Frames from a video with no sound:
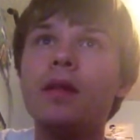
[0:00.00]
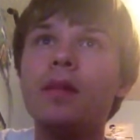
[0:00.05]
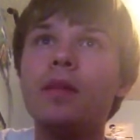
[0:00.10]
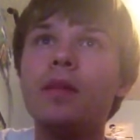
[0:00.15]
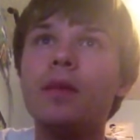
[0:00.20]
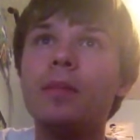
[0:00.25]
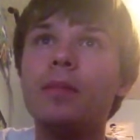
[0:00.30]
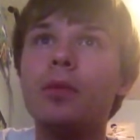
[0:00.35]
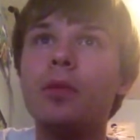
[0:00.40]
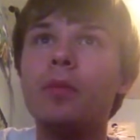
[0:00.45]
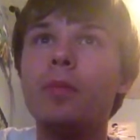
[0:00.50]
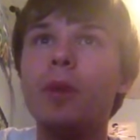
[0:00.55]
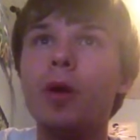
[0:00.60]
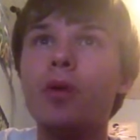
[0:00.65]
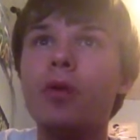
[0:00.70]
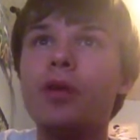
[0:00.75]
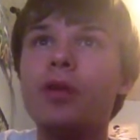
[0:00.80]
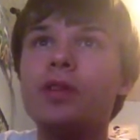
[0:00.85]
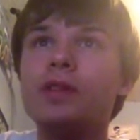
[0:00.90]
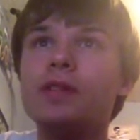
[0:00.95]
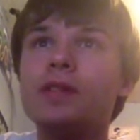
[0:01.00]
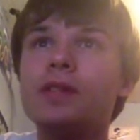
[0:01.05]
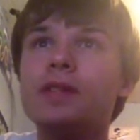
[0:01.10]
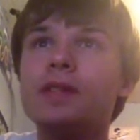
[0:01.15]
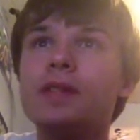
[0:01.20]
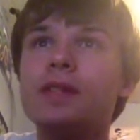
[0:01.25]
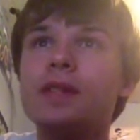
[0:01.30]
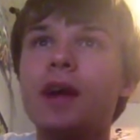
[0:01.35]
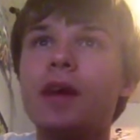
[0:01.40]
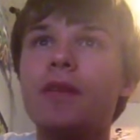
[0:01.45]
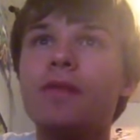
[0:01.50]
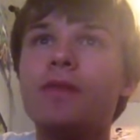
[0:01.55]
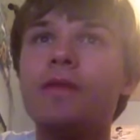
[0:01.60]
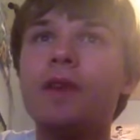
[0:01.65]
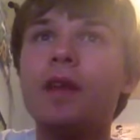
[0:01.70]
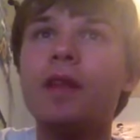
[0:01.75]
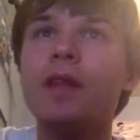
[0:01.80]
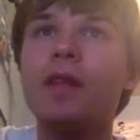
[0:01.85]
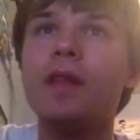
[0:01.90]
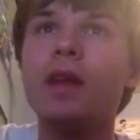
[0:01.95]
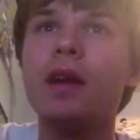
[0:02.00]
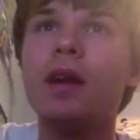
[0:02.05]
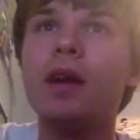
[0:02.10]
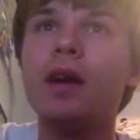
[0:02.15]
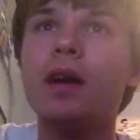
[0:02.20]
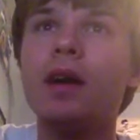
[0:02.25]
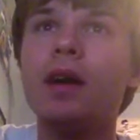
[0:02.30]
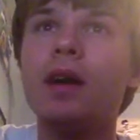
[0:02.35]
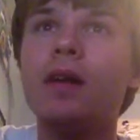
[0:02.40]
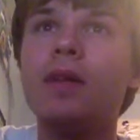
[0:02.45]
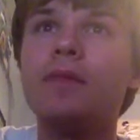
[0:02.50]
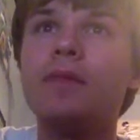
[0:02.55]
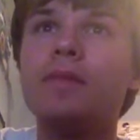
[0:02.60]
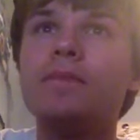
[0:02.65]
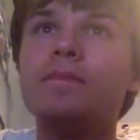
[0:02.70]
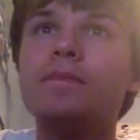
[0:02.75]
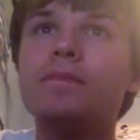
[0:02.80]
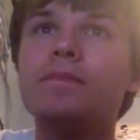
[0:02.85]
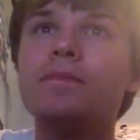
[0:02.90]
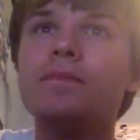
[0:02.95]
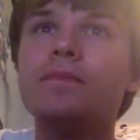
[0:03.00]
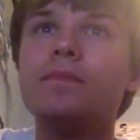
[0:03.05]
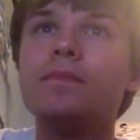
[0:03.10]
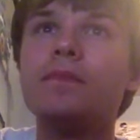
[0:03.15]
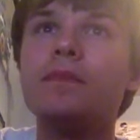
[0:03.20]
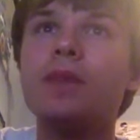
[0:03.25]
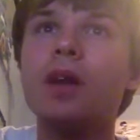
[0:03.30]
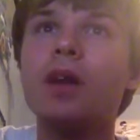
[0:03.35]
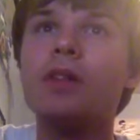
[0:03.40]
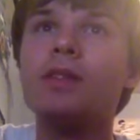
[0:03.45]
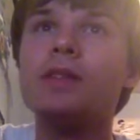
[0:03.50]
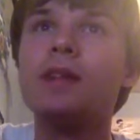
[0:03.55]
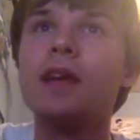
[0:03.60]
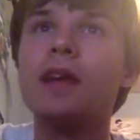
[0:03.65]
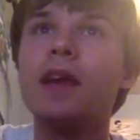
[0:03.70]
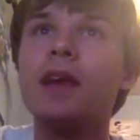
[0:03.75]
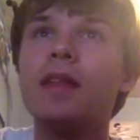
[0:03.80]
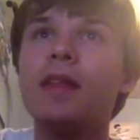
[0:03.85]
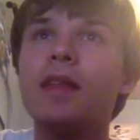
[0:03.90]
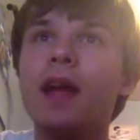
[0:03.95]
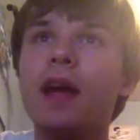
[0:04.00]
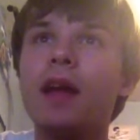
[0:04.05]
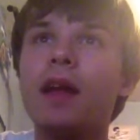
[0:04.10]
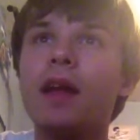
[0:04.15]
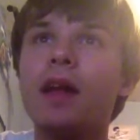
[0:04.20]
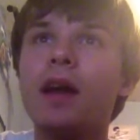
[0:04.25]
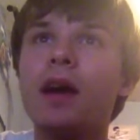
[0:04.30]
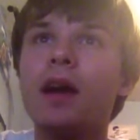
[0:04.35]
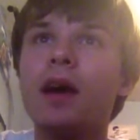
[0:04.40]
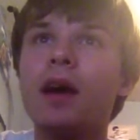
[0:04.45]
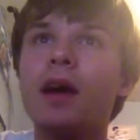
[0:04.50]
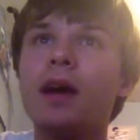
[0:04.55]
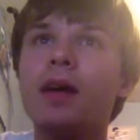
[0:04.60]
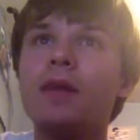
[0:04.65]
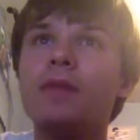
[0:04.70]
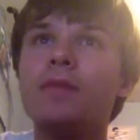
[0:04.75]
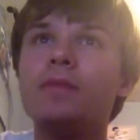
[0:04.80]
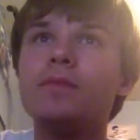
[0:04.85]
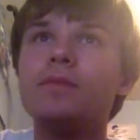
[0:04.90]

The promoters and stuff are saying that